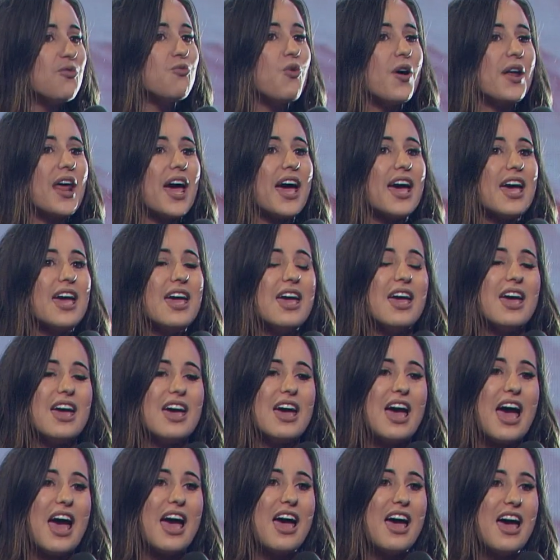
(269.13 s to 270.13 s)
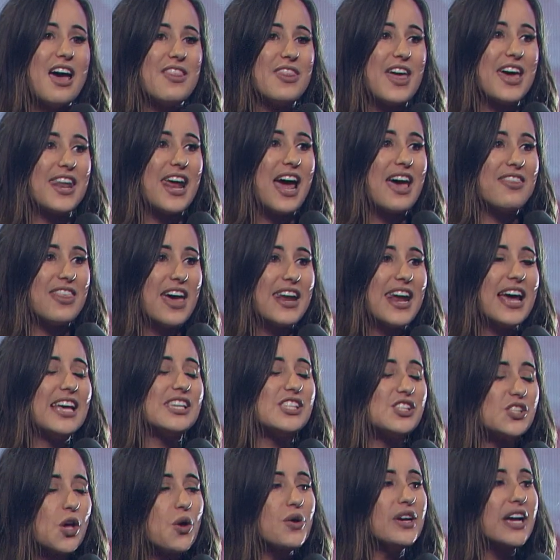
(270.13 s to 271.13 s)
of
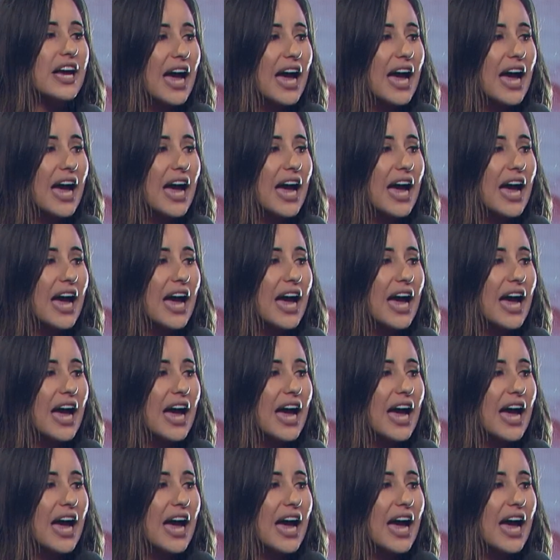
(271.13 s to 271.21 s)
that so